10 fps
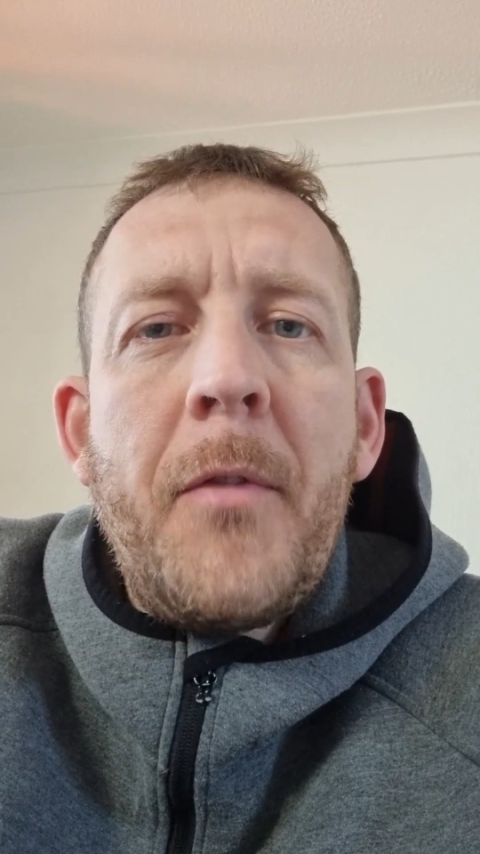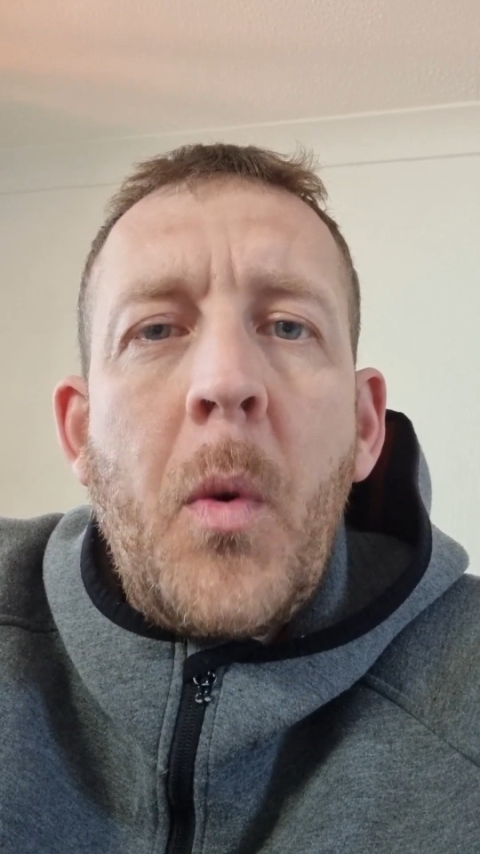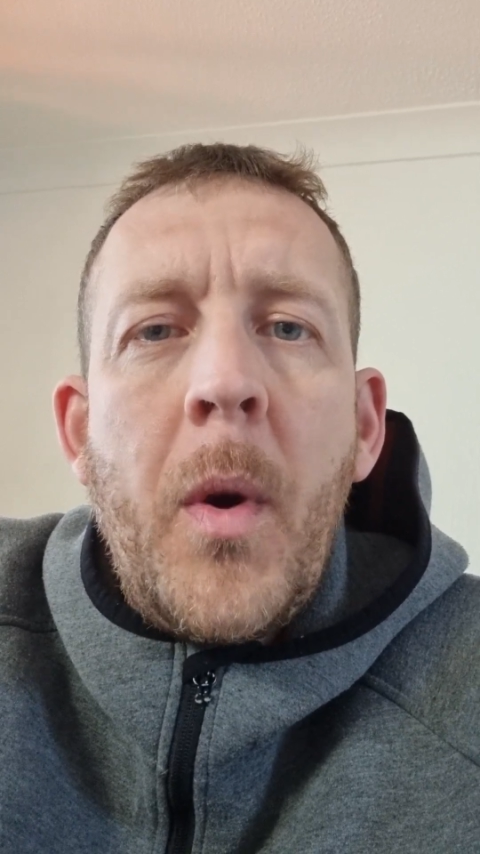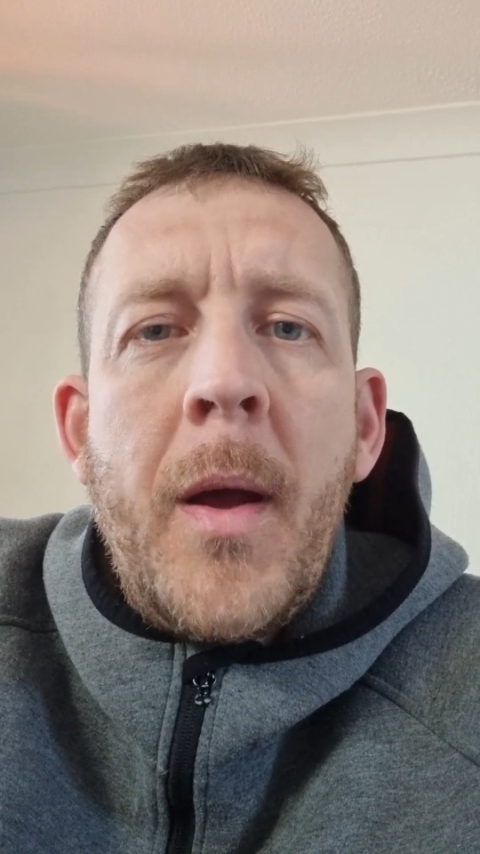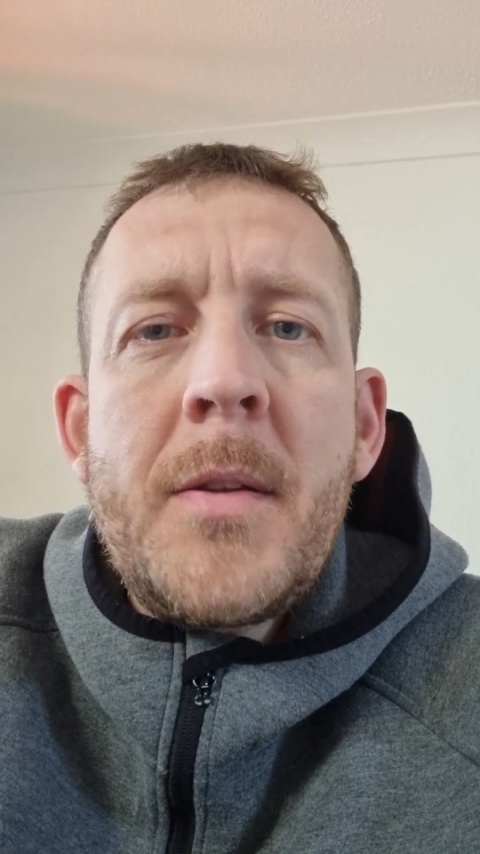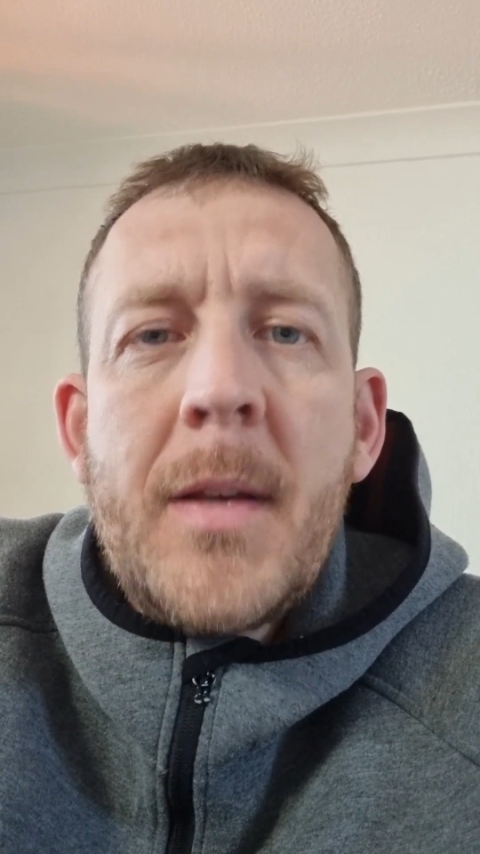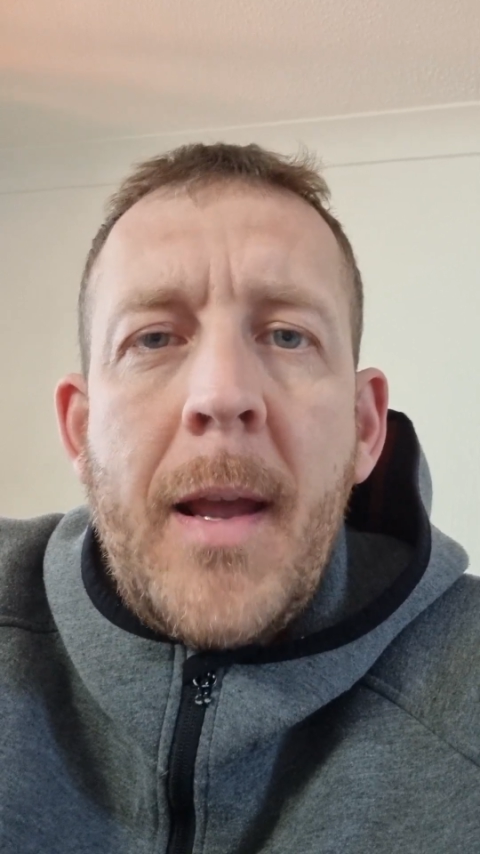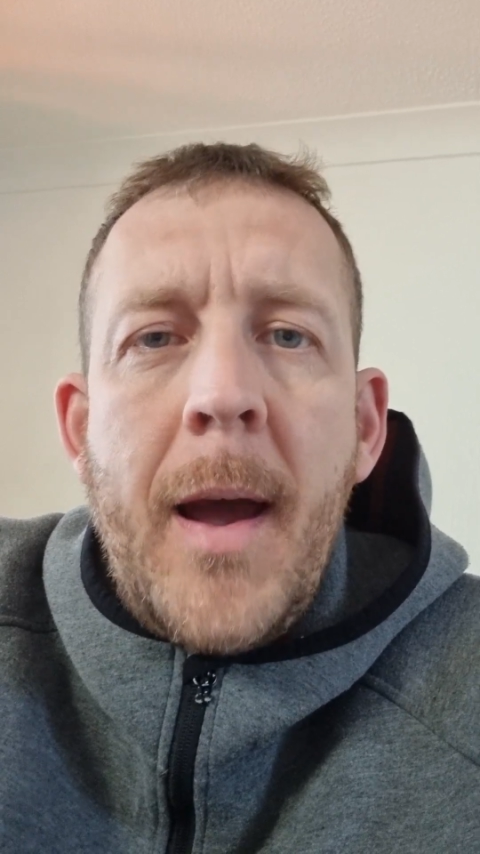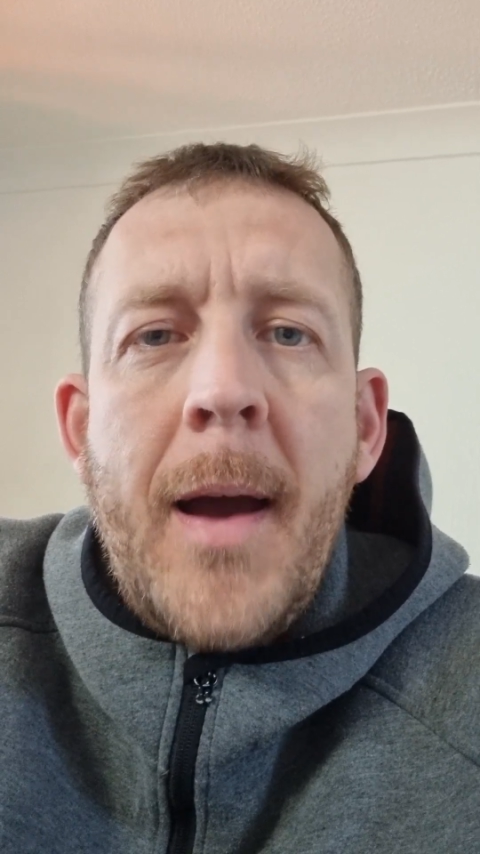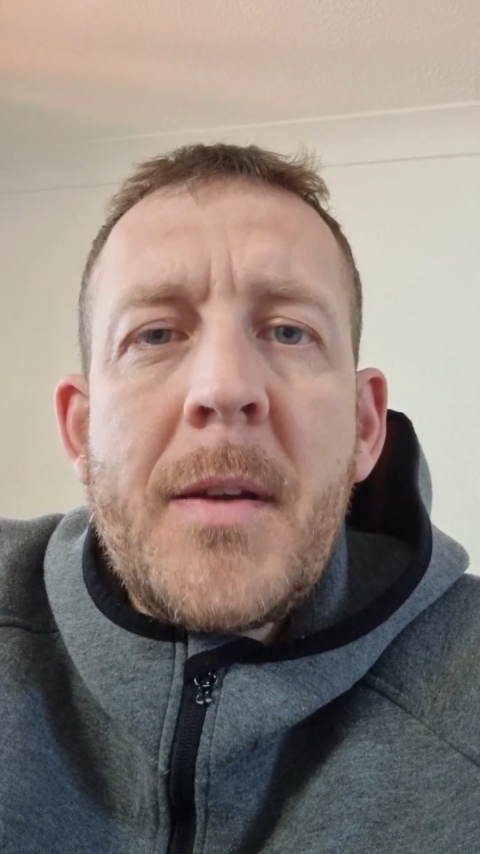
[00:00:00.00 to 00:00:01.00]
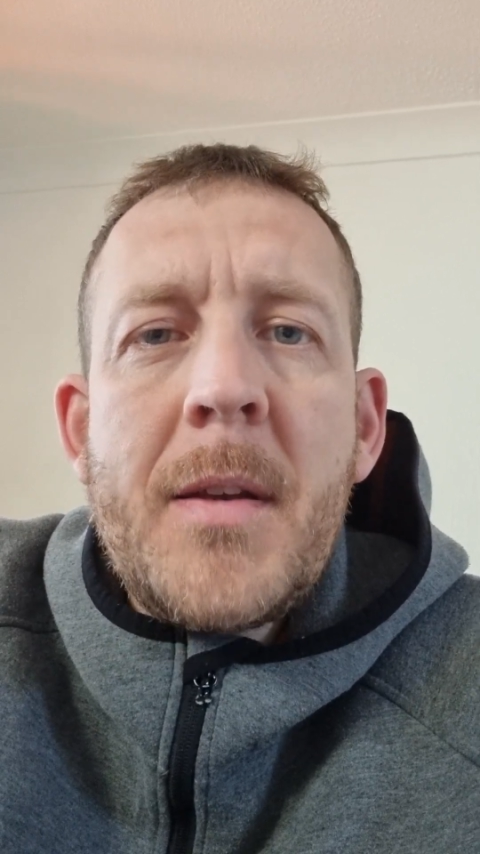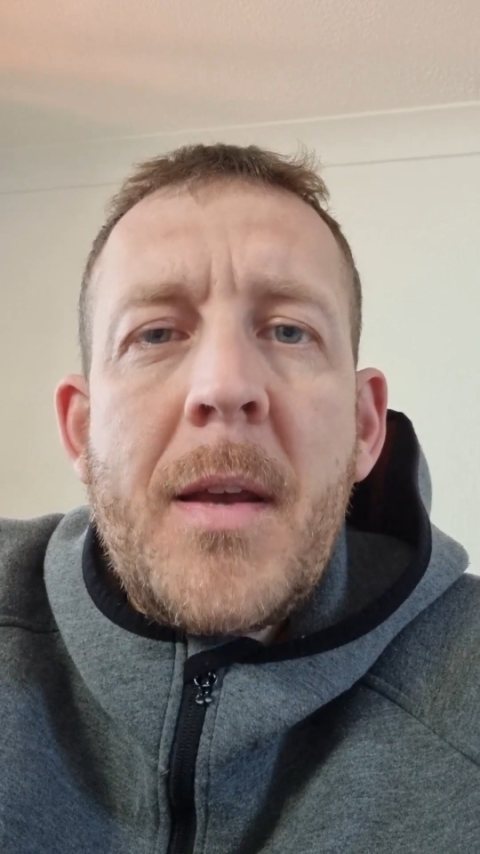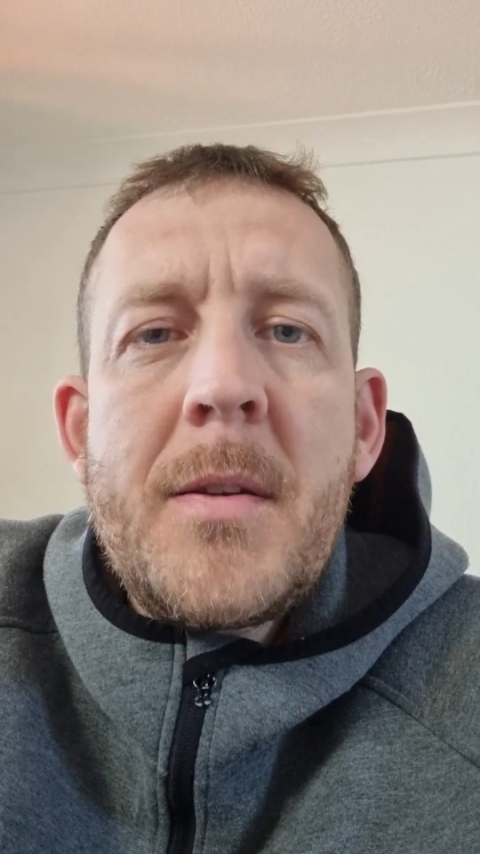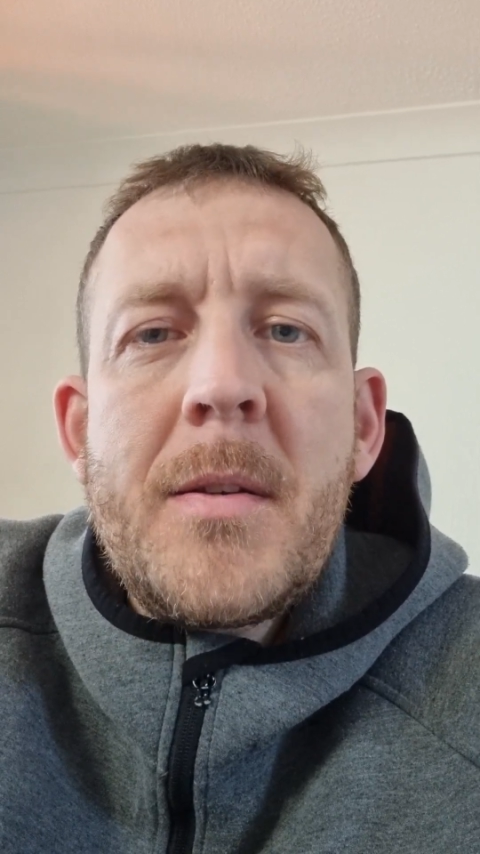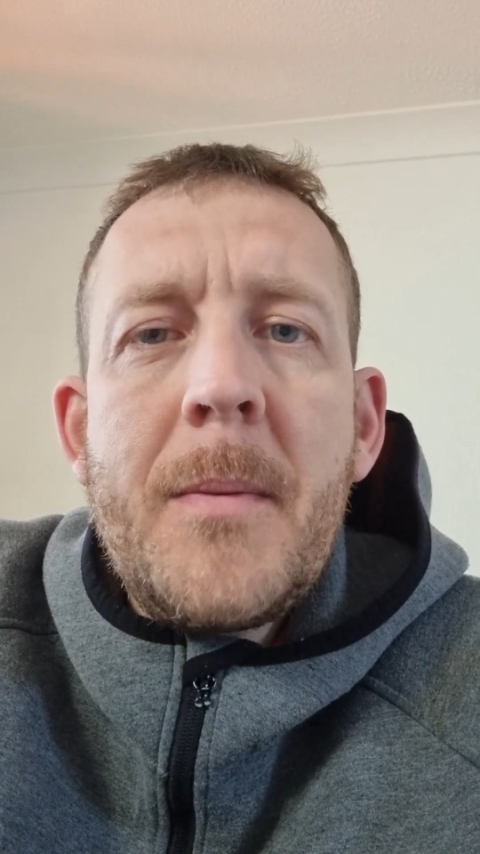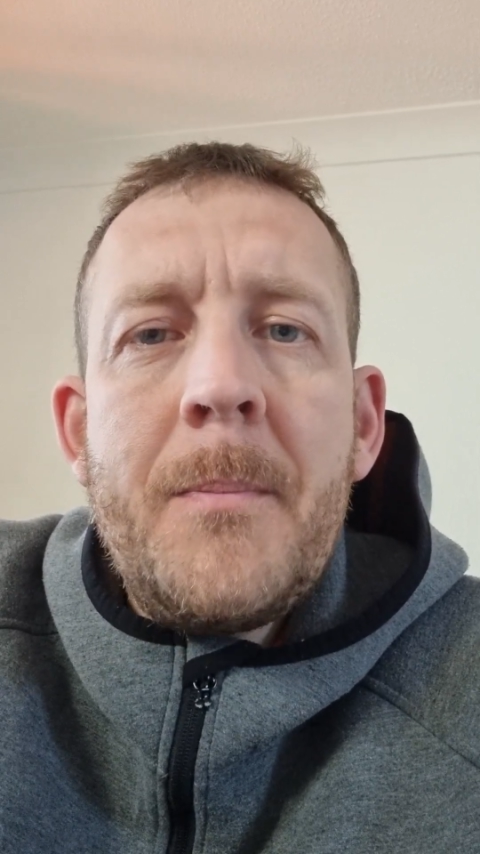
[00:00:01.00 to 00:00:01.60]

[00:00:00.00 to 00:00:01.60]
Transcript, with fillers: of the way to get access.